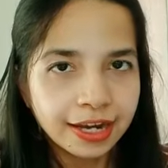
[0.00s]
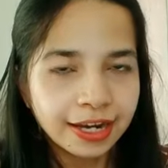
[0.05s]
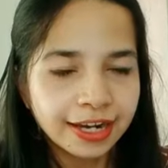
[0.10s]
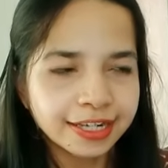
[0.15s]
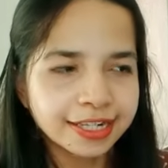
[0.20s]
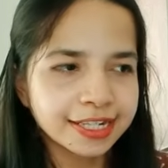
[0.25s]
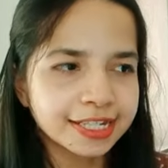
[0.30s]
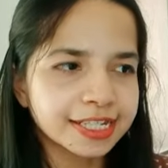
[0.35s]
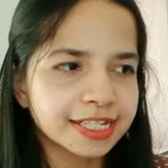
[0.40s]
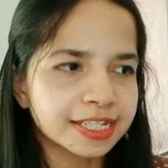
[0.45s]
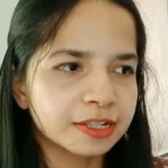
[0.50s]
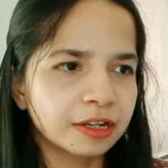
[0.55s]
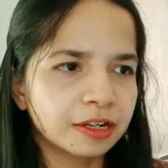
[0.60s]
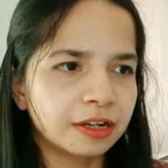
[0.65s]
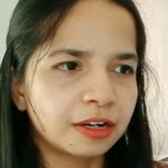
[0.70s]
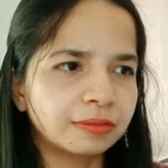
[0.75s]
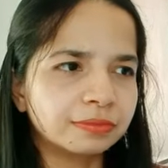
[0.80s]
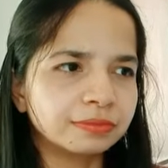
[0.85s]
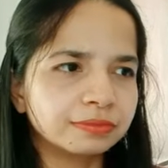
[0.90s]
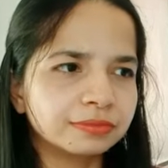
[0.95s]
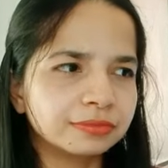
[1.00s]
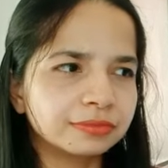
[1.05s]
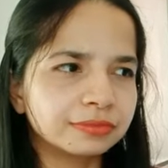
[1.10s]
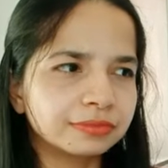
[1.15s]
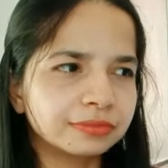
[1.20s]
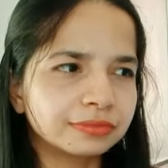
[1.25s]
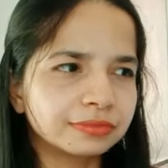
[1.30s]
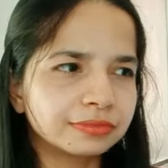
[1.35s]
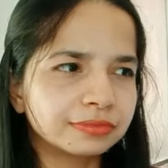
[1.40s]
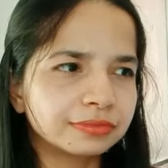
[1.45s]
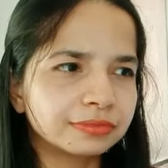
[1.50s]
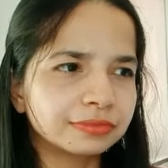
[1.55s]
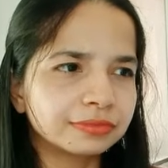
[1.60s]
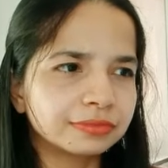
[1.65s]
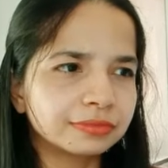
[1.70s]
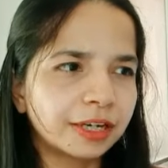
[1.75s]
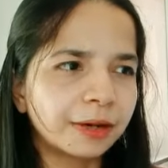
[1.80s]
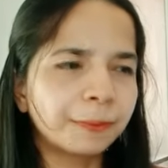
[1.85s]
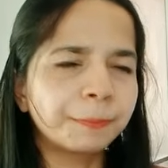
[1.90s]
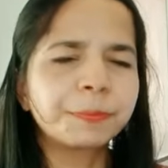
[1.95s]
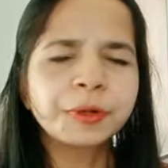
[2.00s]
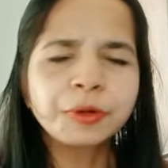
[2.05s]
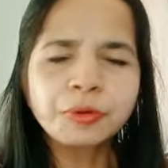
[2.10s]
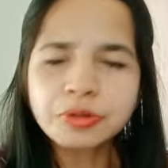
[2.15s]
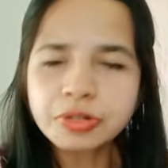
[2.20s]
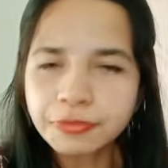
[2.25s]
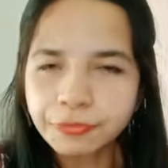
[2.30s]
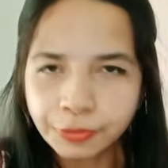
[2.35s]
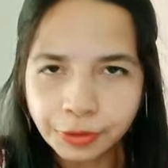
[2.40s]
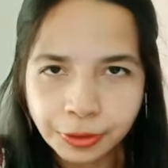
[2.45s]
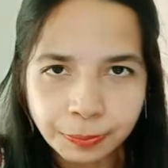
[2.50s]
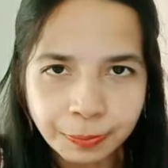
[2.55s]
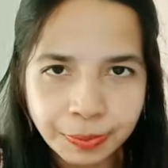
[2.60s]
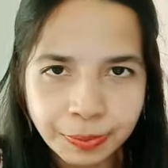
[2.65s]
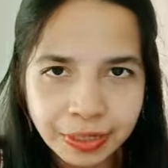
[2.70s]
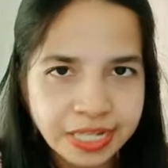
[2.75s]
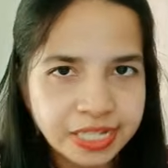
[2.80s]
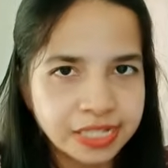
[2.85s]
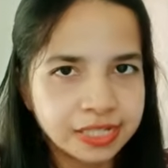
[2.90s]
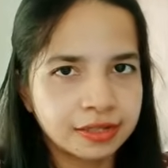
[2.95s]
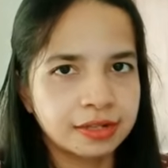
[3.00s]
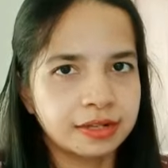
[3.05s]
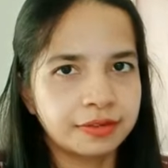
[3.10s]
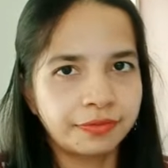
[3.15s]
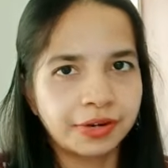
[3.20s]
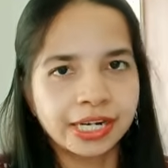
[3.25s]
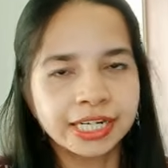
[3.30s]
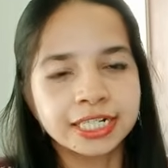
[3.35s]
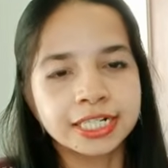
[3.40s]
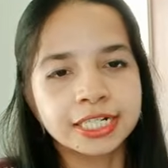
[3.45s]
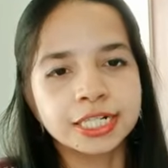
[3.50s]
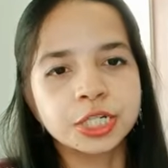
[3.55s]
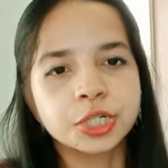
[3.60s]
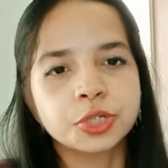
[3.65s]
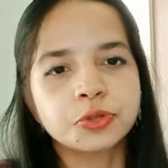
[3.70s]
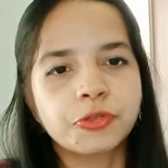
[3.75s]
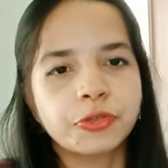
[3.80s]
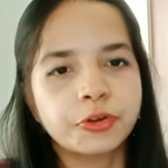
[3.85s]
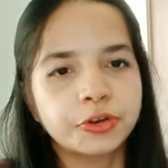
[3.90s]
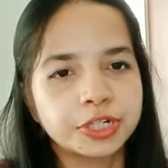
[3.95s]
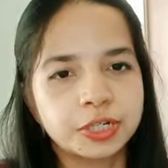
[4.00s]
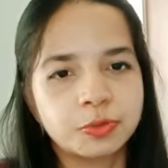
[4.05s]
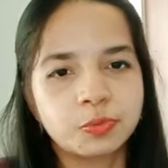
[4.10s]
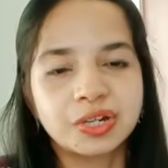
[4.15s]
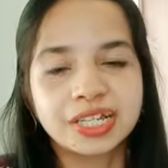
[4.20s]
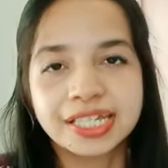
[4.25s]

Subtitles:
It is a beautiful piece divided into 31